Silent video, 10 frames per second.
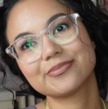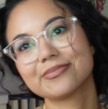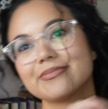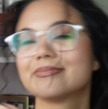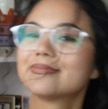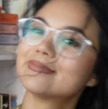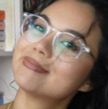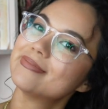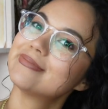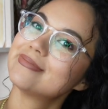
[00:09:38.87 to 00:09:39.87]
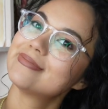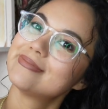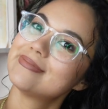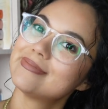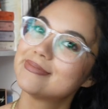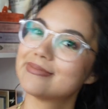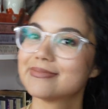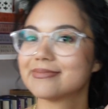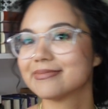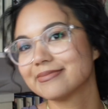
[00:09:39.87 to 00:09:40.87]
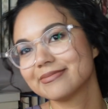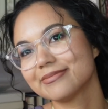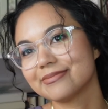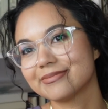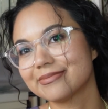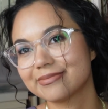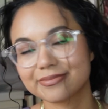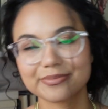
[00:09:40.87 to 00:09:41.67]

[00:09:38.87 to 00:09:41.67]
(no one is talking)